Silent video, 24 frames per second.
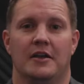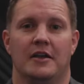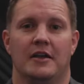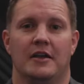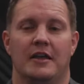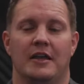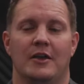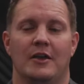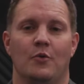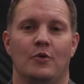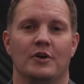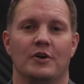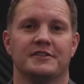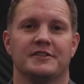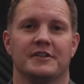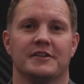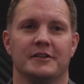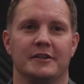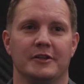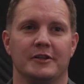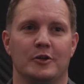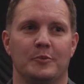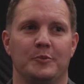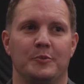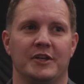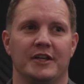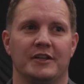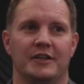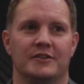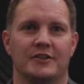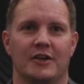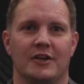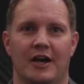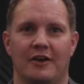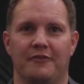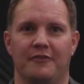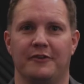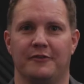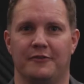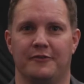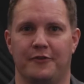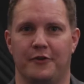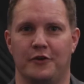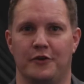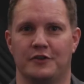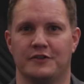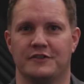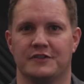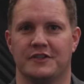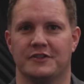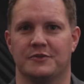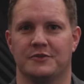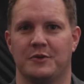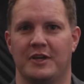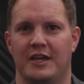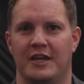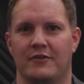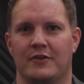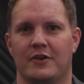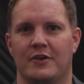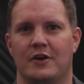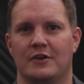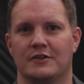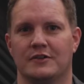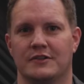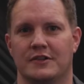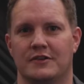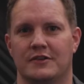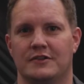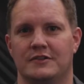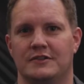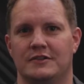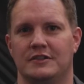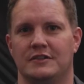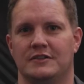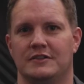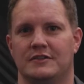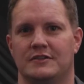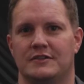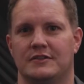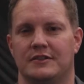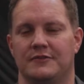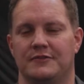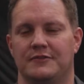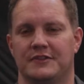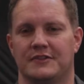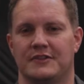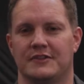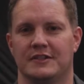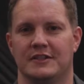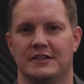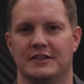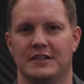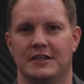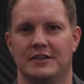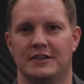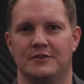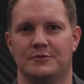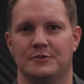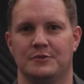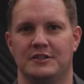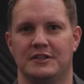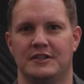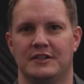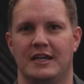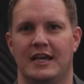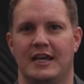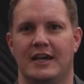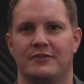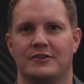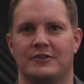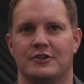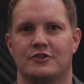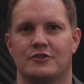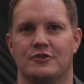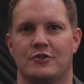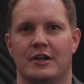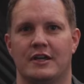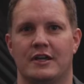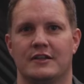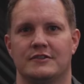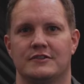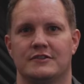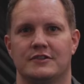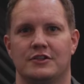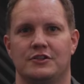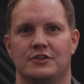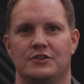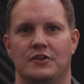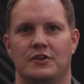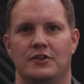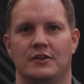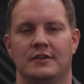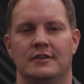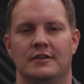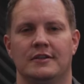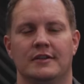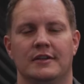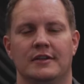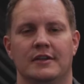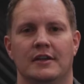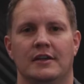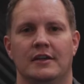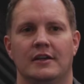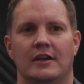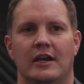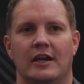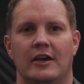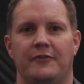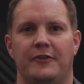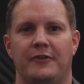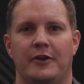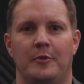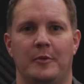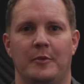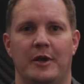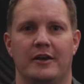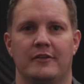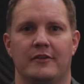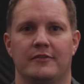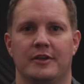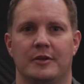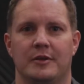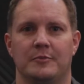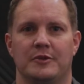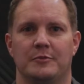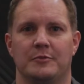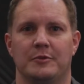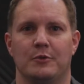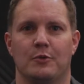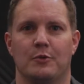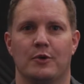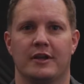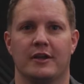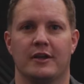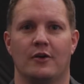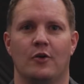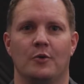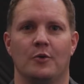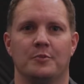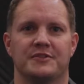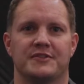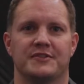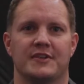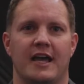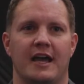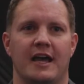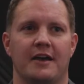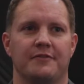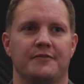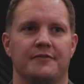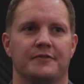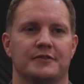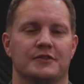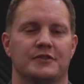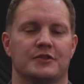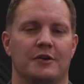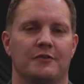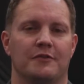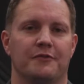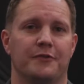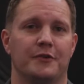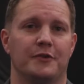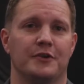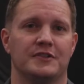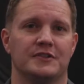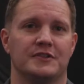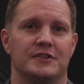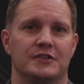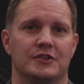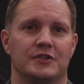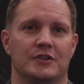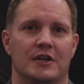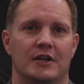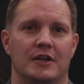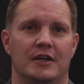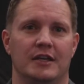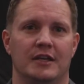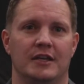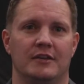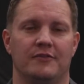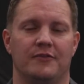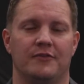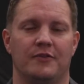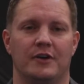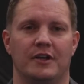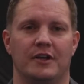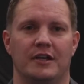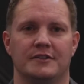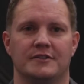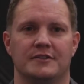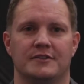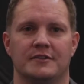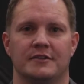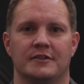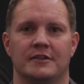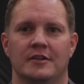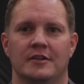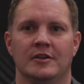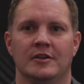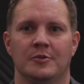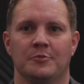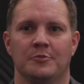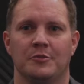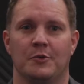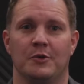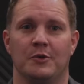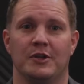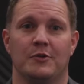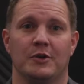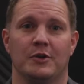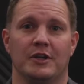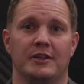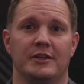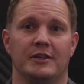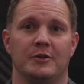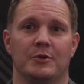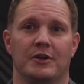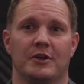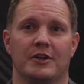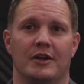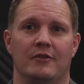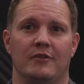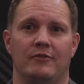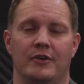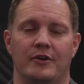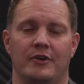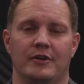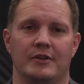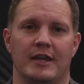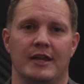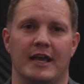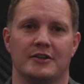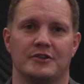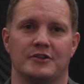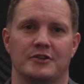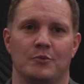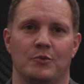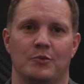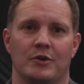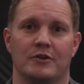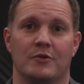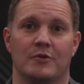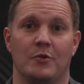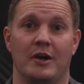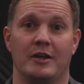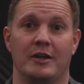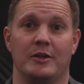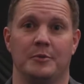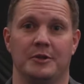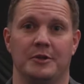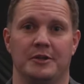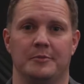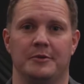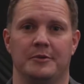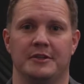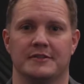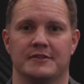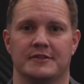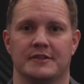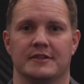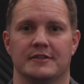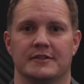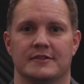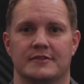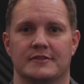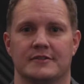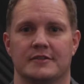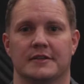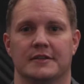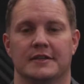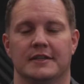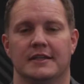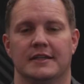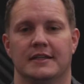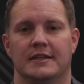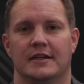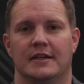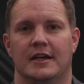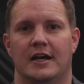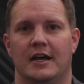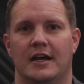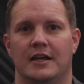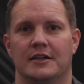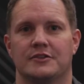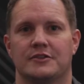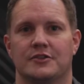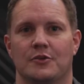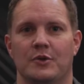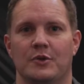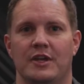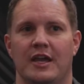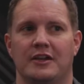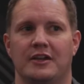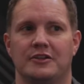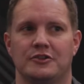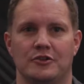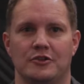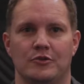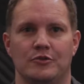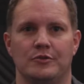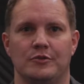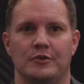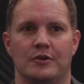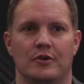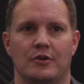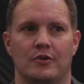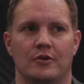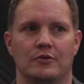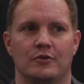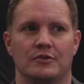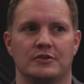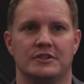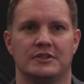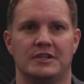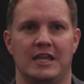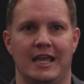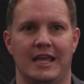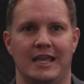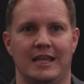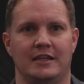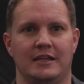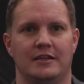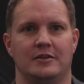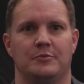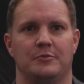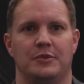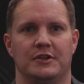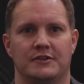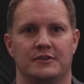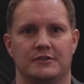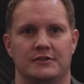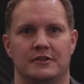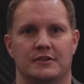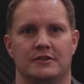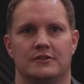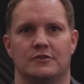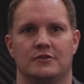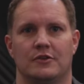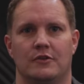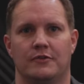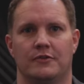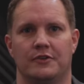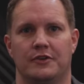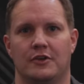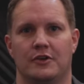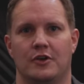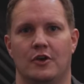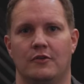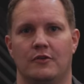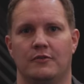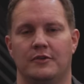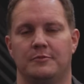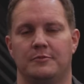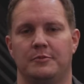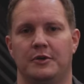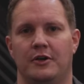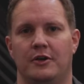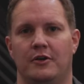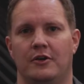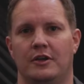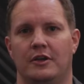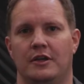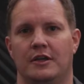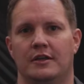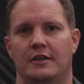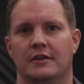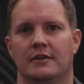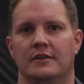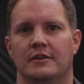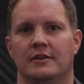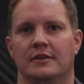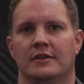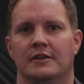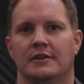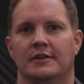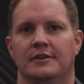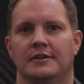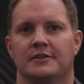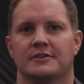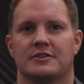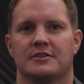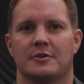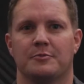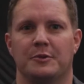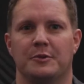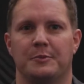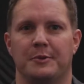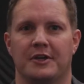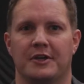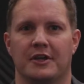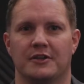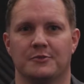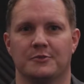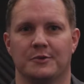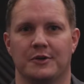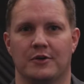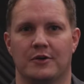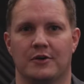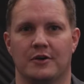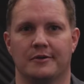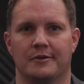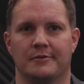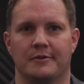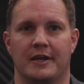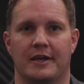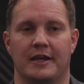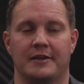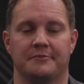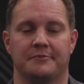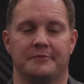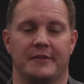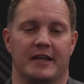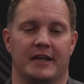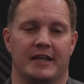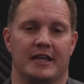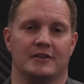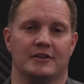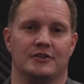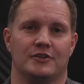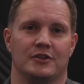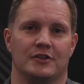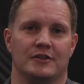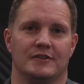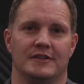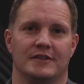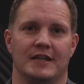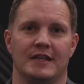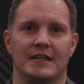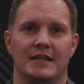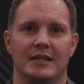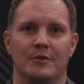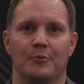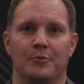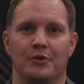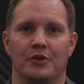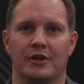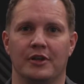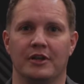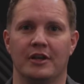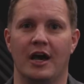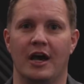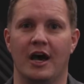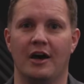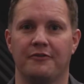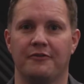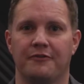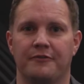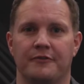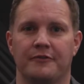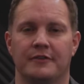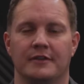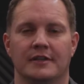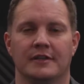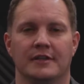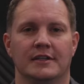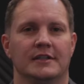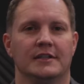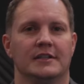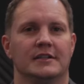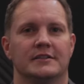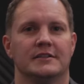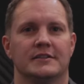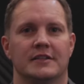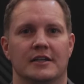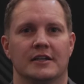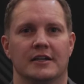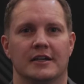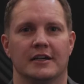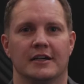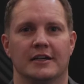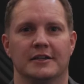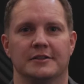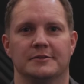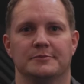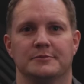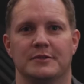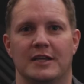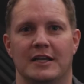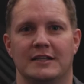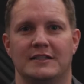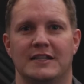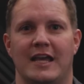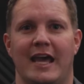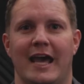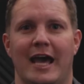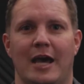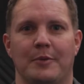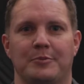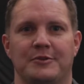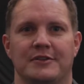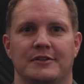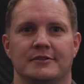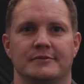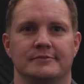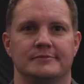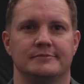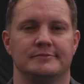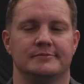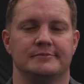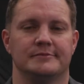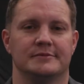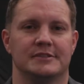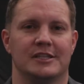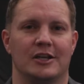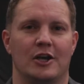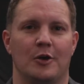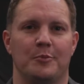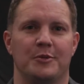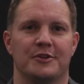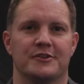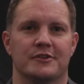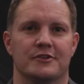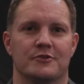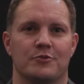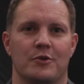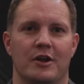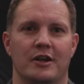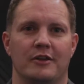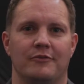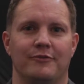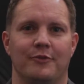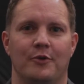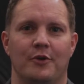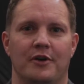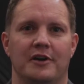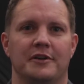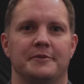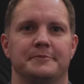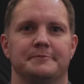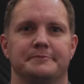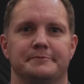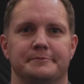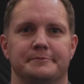It was a little bit tough at first because we have call center seats in facilities. We did have to transition a fair amount of them to be work-at-home staff. So at first it took a hit for us, but we quickly recovered and actually won quite a bit of business. So we actually gained business over the COVID period simply because we were, I guess you could say, nimble enough to adapt and get our business ready for it.